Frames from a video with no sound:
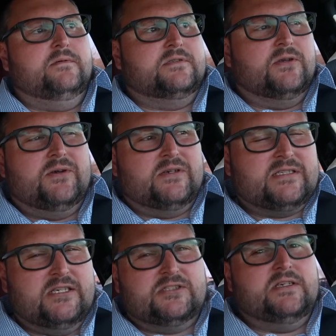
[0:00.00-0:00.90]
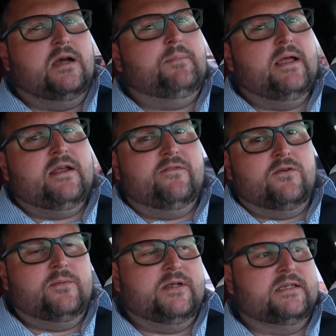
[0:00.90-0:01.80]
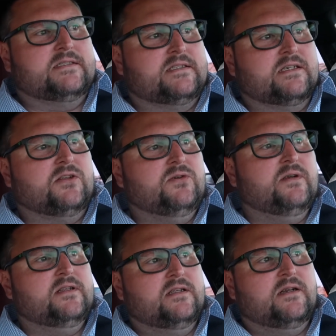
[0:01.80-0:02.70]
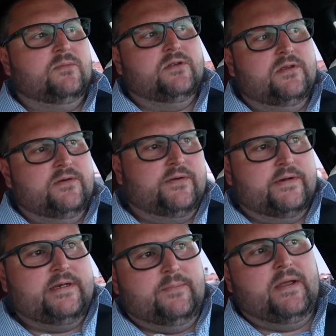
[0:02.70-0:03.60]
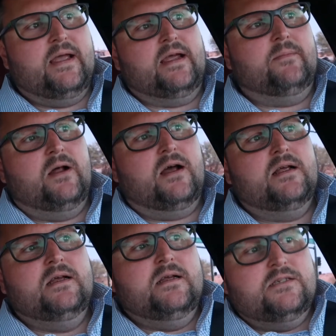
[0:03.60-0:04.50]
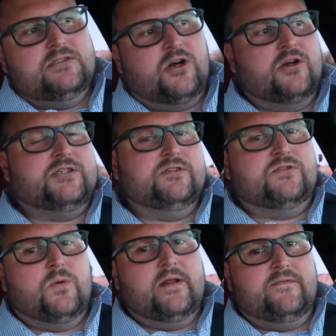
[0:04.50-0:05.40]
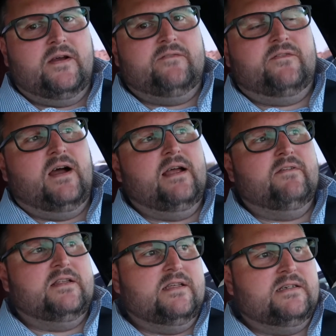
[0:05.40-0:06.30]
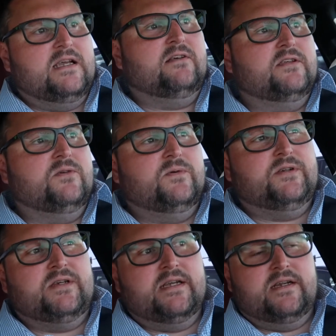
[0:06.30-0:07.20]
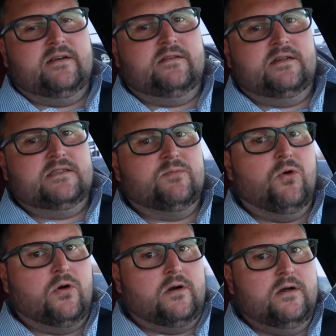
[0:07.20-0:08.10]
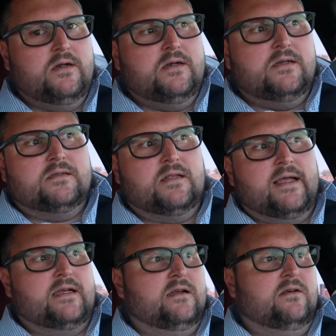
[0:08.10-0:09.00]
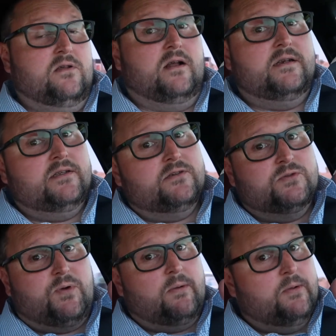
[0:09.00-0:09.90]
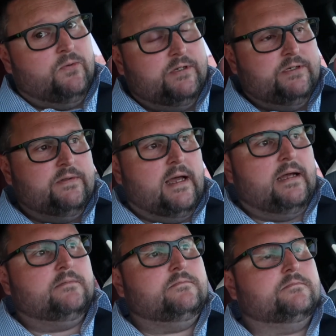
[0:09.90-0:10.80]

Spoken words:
So you're essentially not paying for it because it's included in the number that you agreed to pay. I'm not charging you $25,500 and then telling you when you get here that it's more. Like a lot of dealers probably would do that.